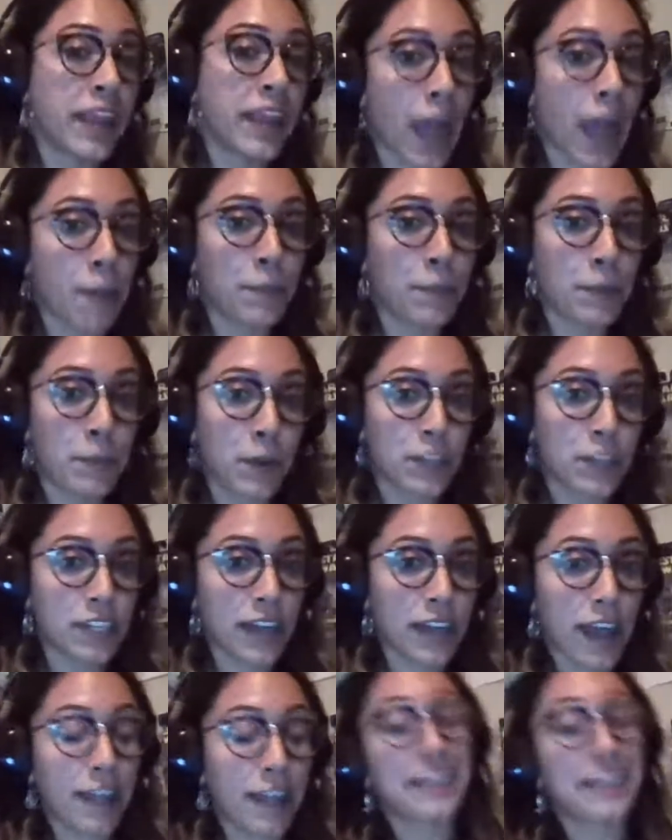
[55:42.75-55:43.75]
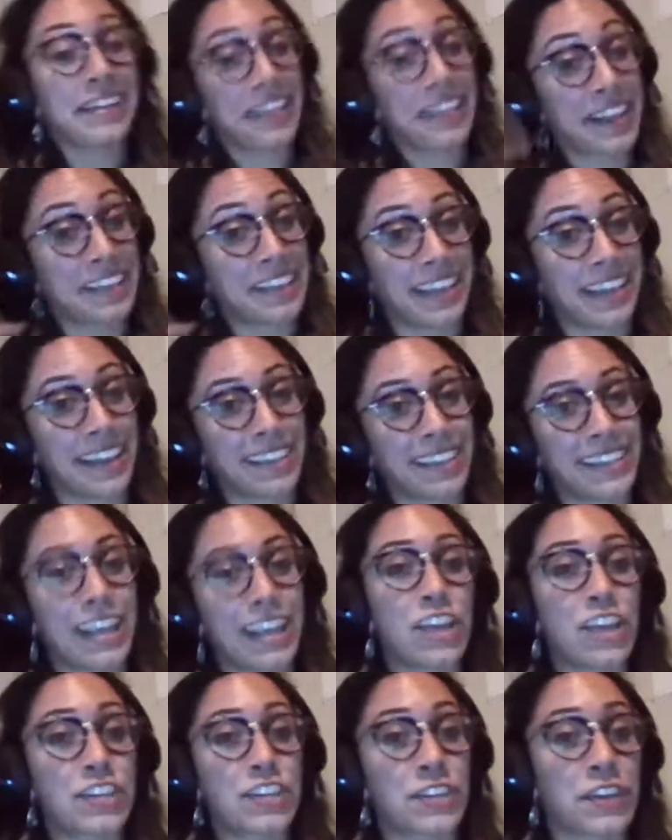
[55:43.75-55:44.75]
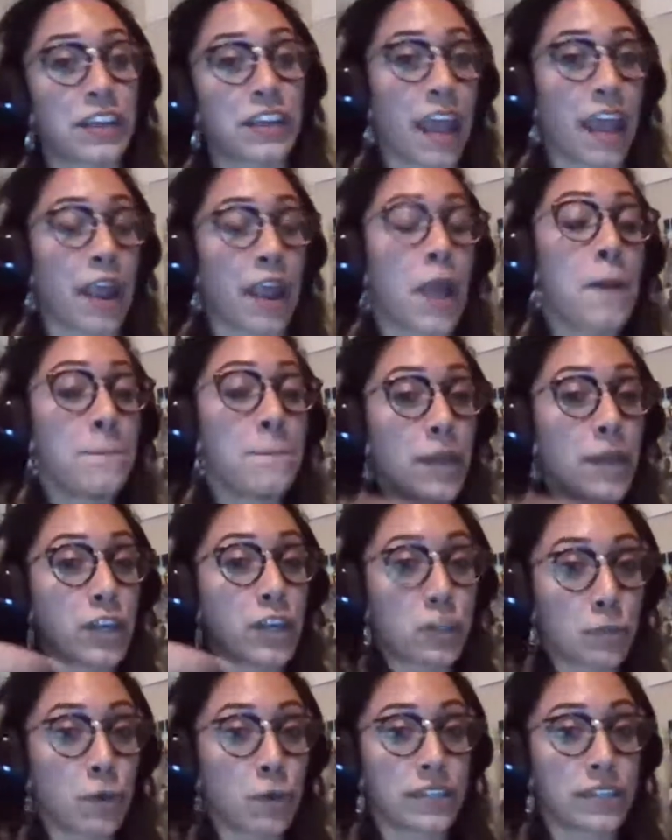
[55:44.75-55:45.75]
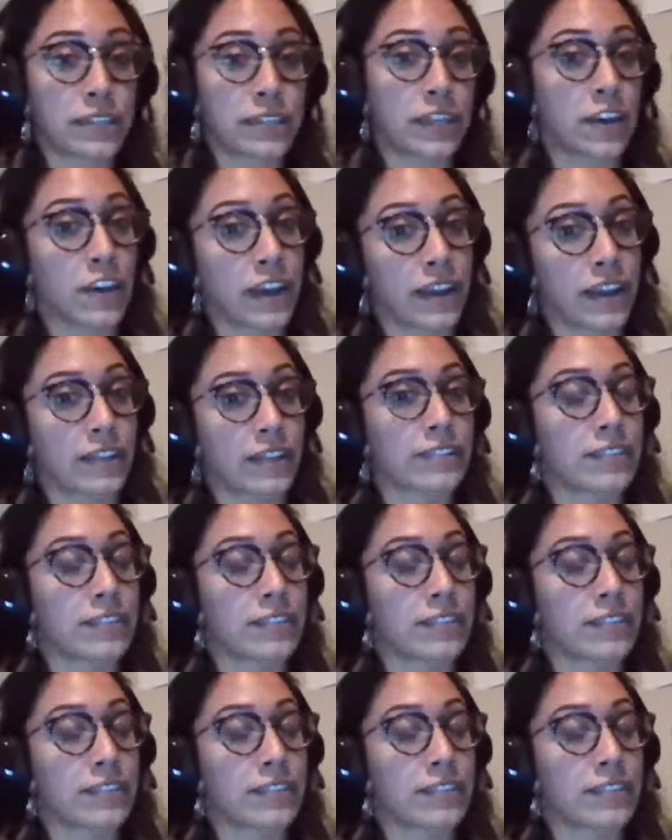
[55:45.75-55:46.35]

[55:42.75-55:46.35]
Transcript: happy personality like this to like much more serious.